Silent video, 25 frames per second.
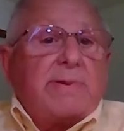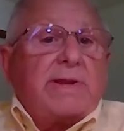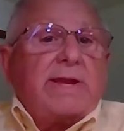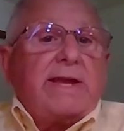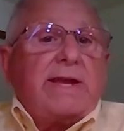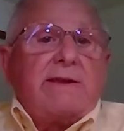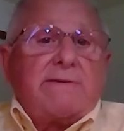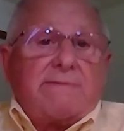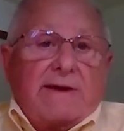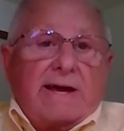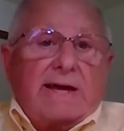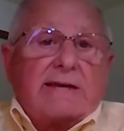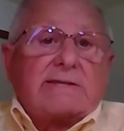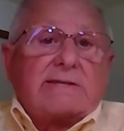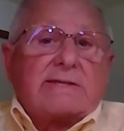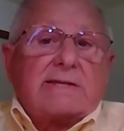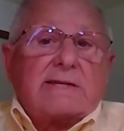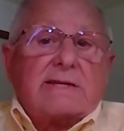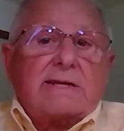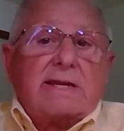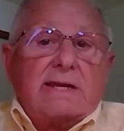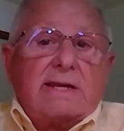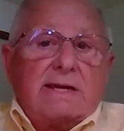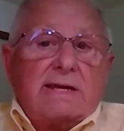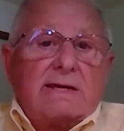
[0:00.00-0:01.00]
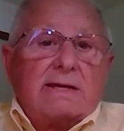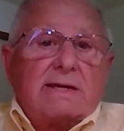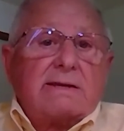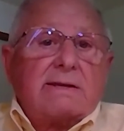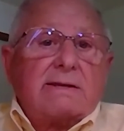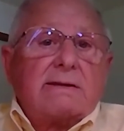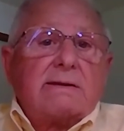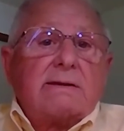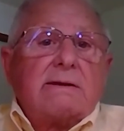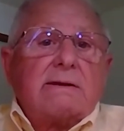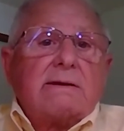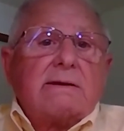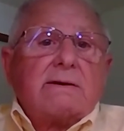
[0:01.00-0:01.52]
deeply invested
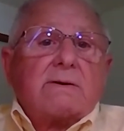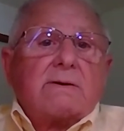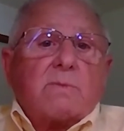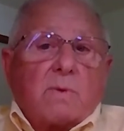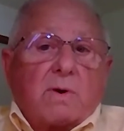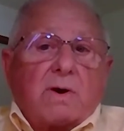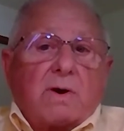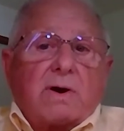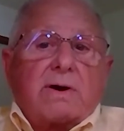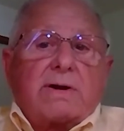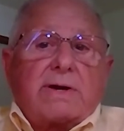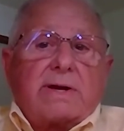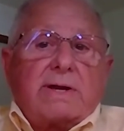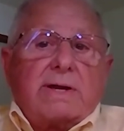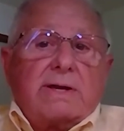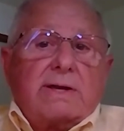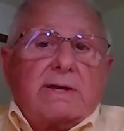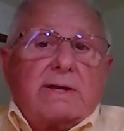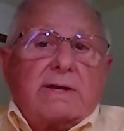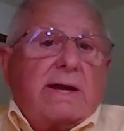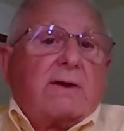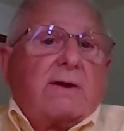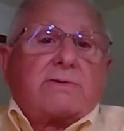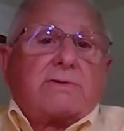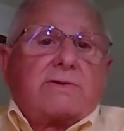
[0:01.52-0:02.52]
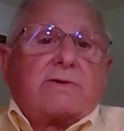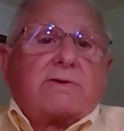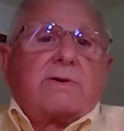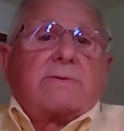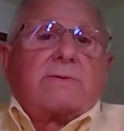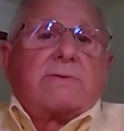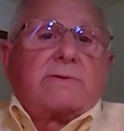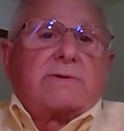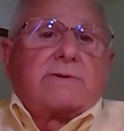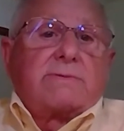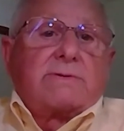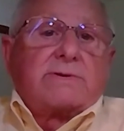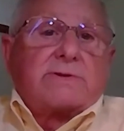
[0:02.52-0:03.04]
in work in health
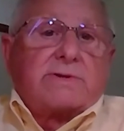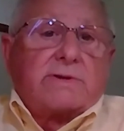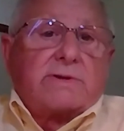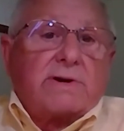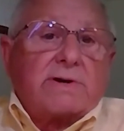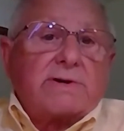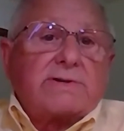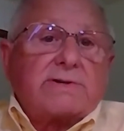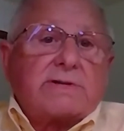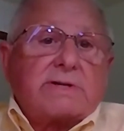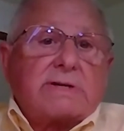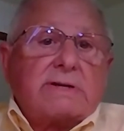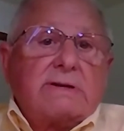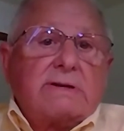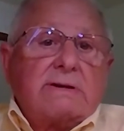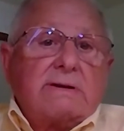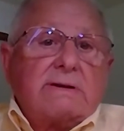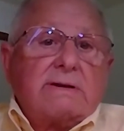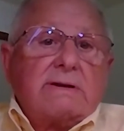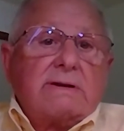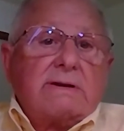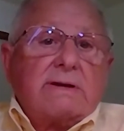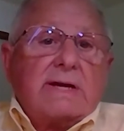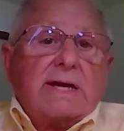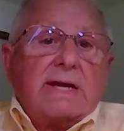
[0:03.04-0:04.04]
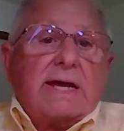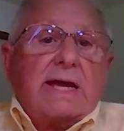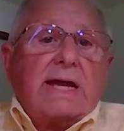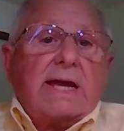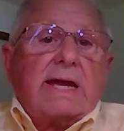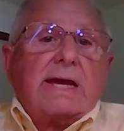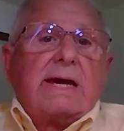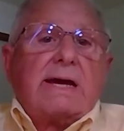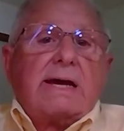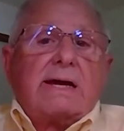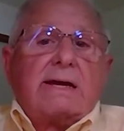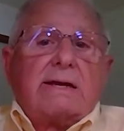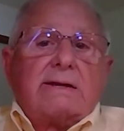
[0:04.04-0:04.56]
service research.
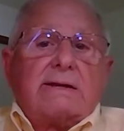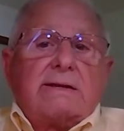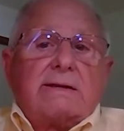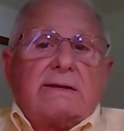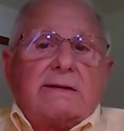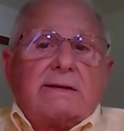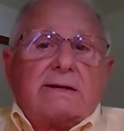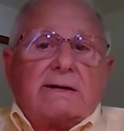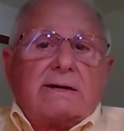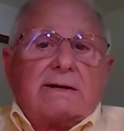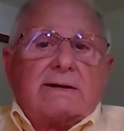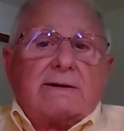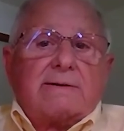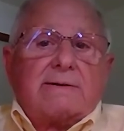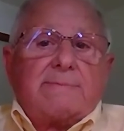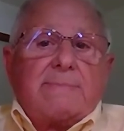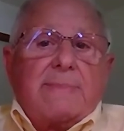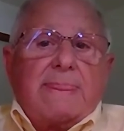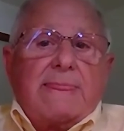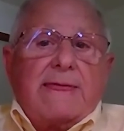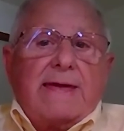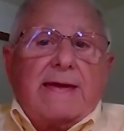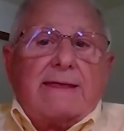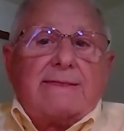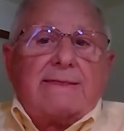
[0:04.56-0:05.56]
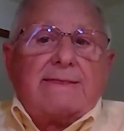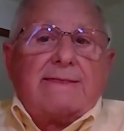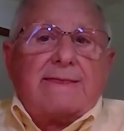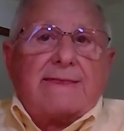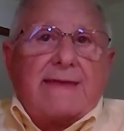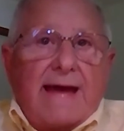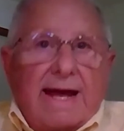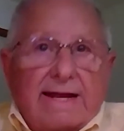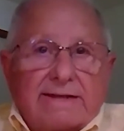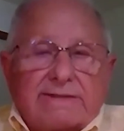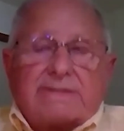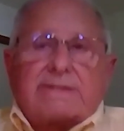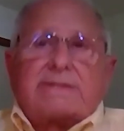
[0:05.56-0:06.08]
And
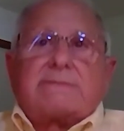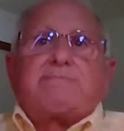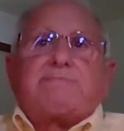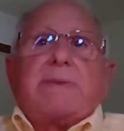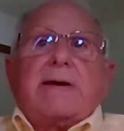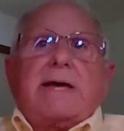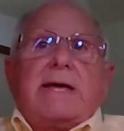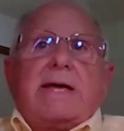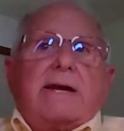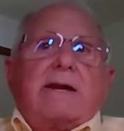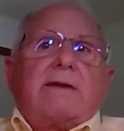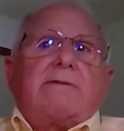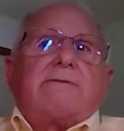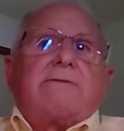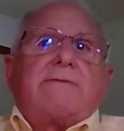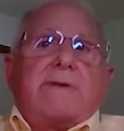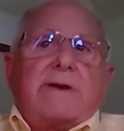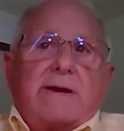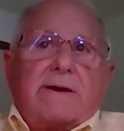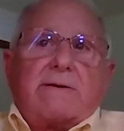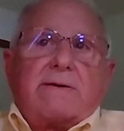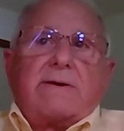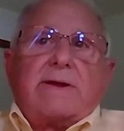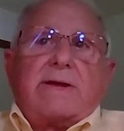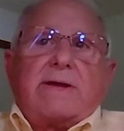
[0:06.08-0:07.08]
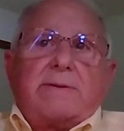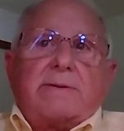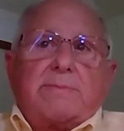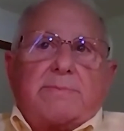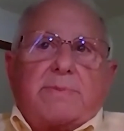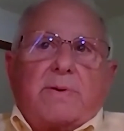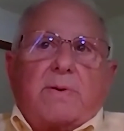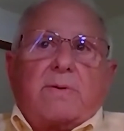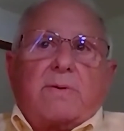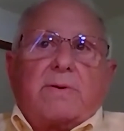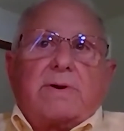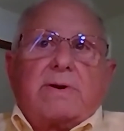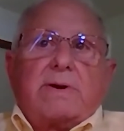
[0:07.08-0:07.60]
that's been a very
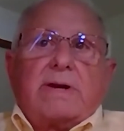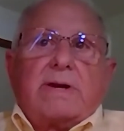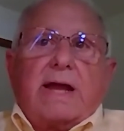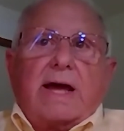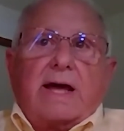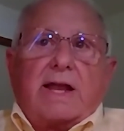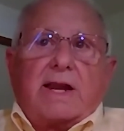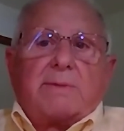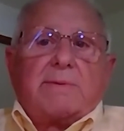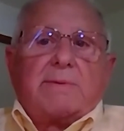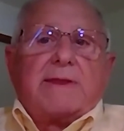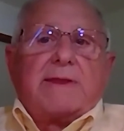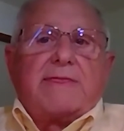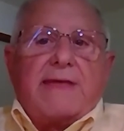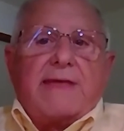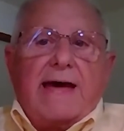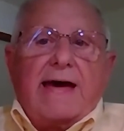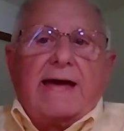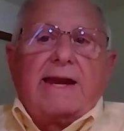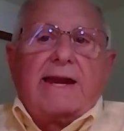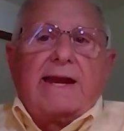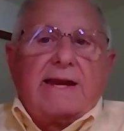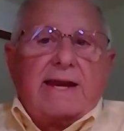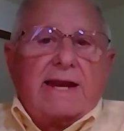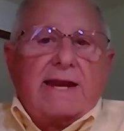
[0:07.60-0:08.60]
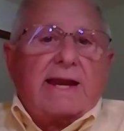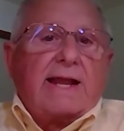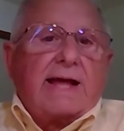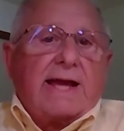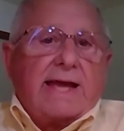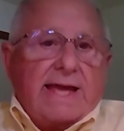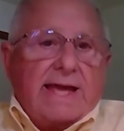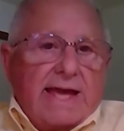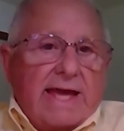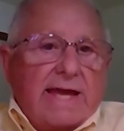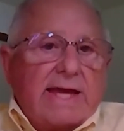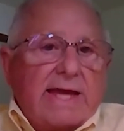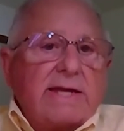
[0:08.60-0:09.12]
important element. That and
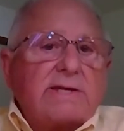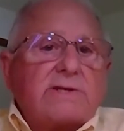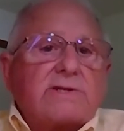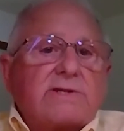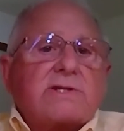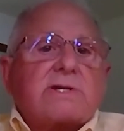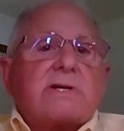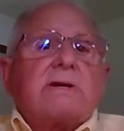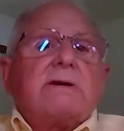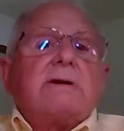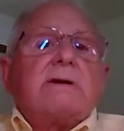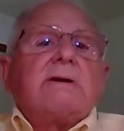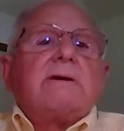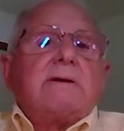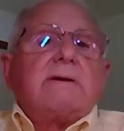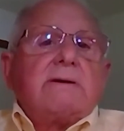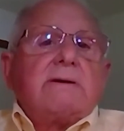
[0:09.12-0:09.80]
NIH,